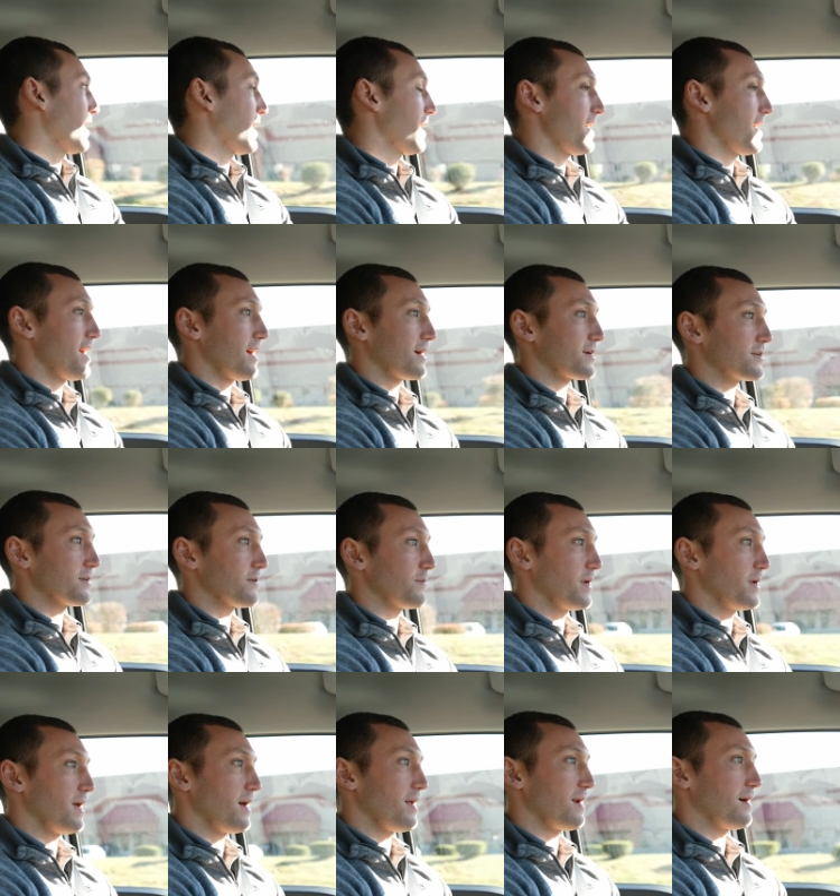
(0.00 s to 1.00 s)
I actually,
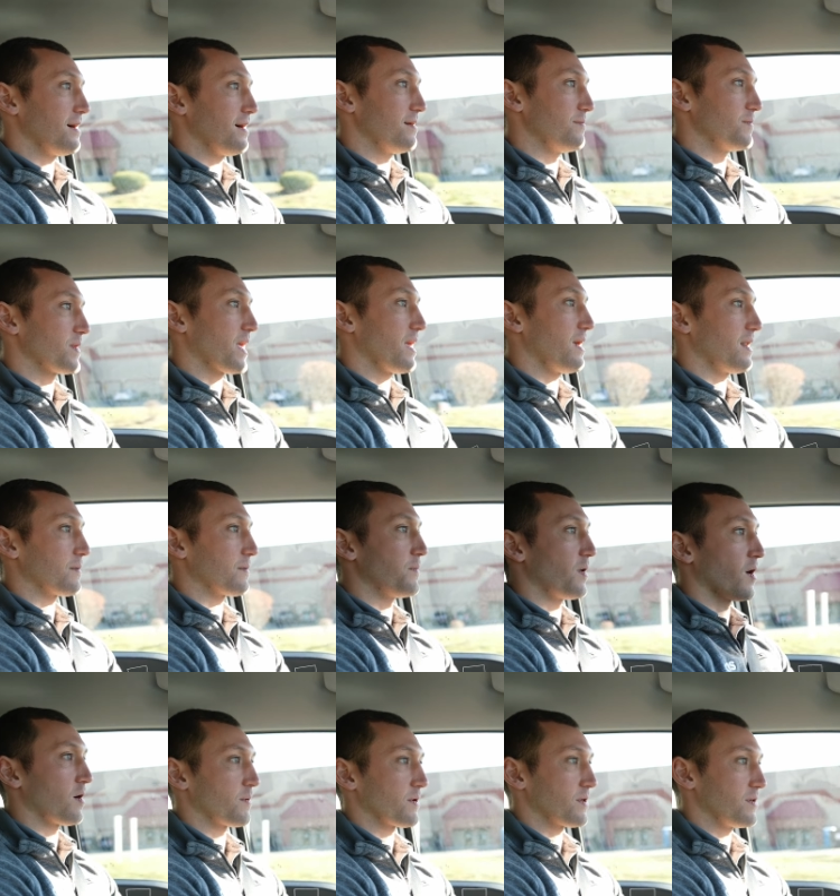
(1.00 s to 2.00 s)
we had a mechanic
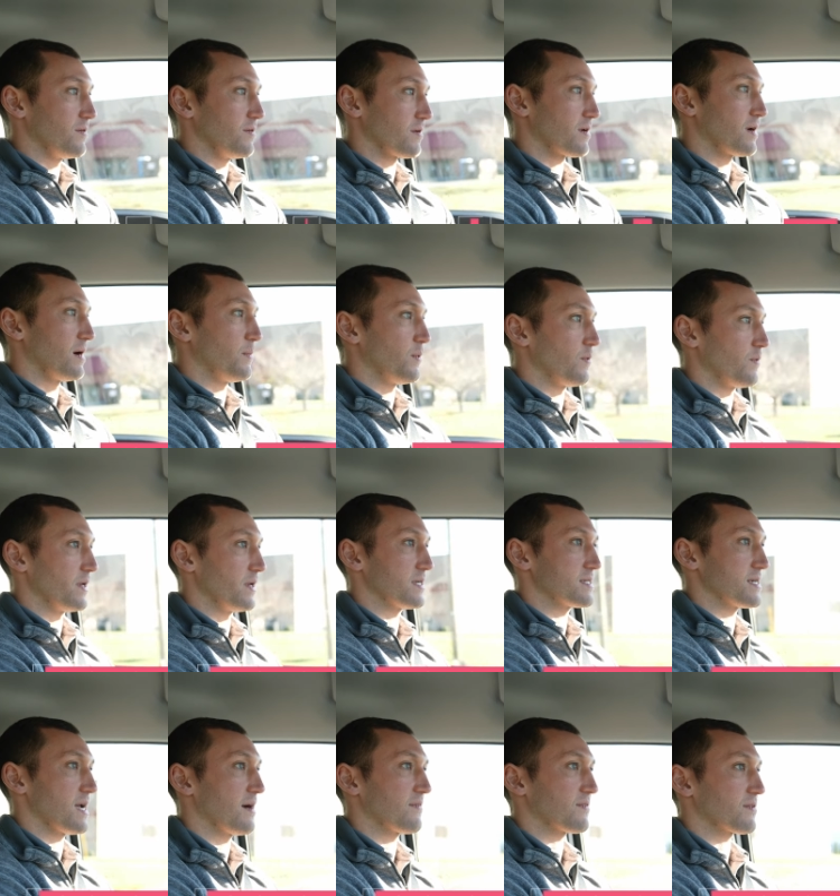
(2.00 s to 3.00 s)
barbecue a couple
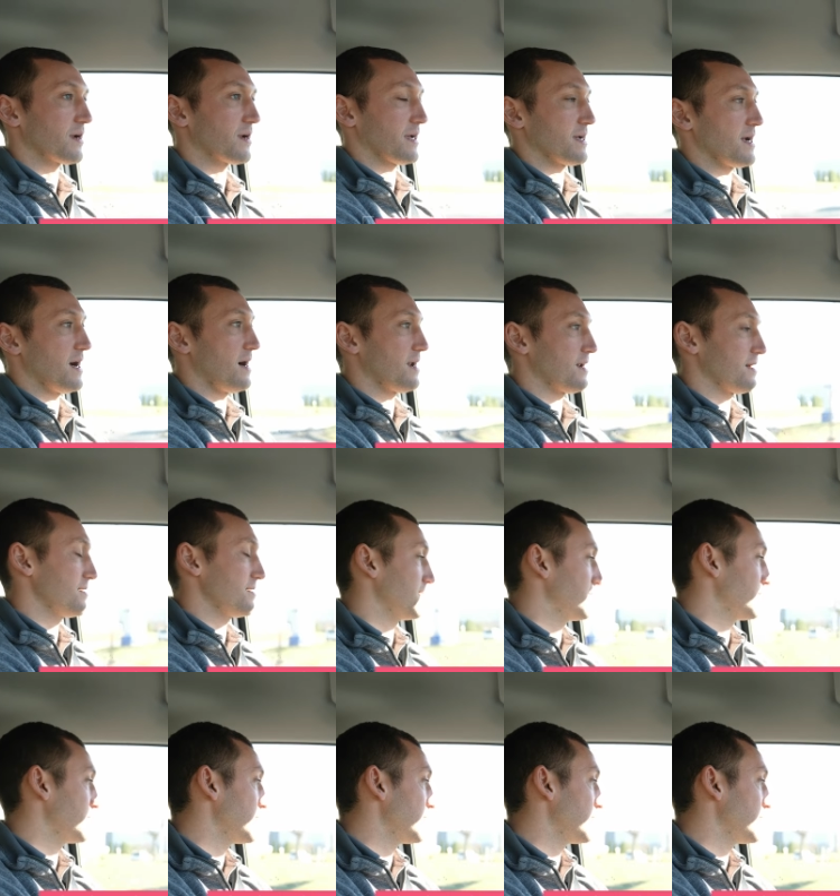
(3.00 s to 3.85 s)
weeks after I got it,